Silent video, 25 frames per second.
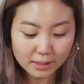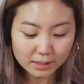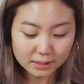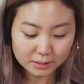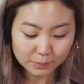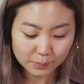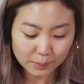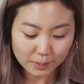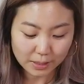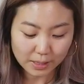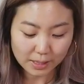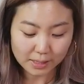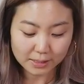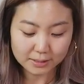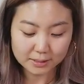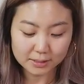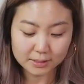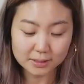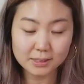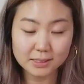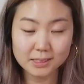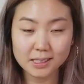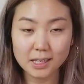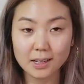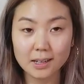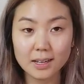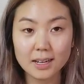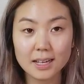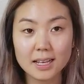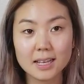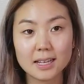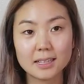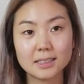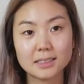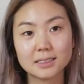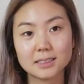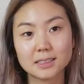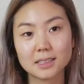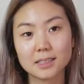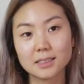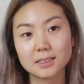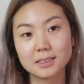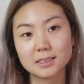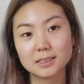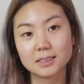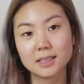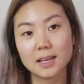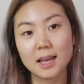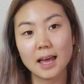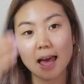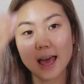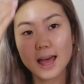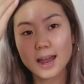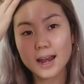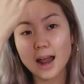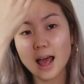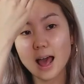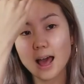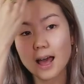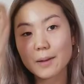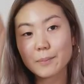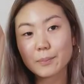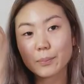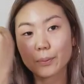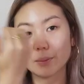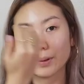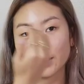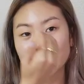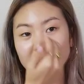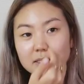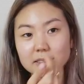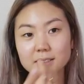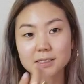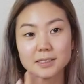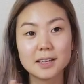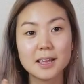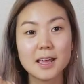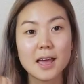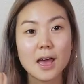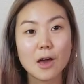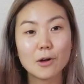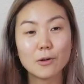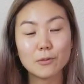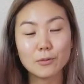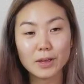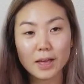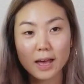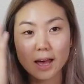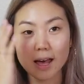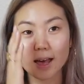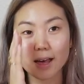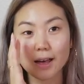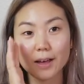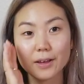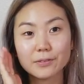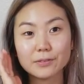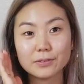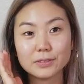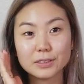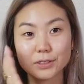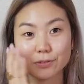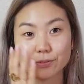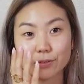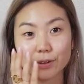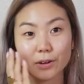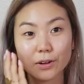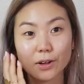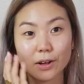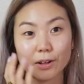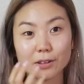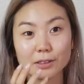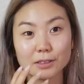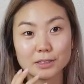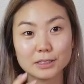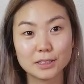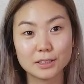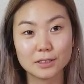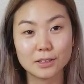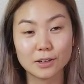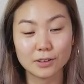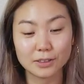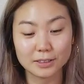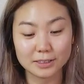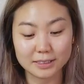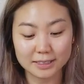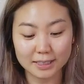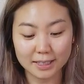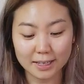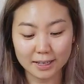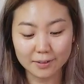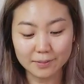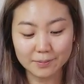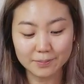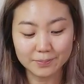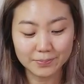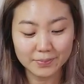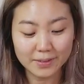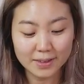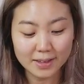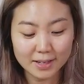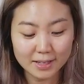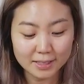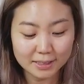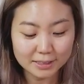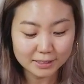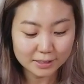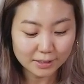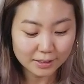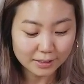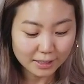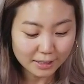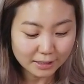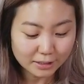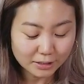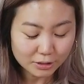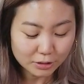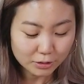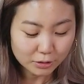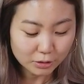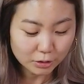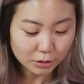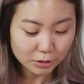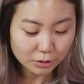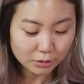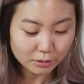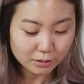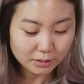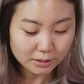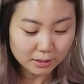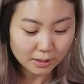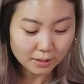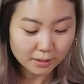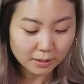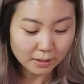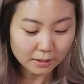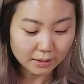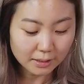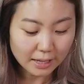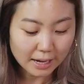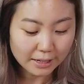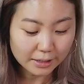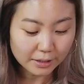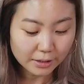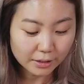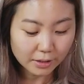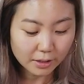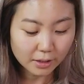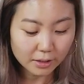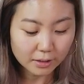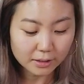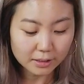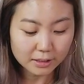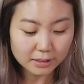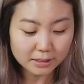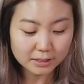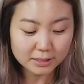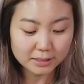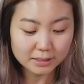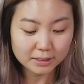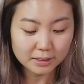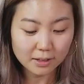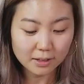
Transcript: is because the sun hits us at high points, and we have different colors on our skin. So I like to use the lighter colors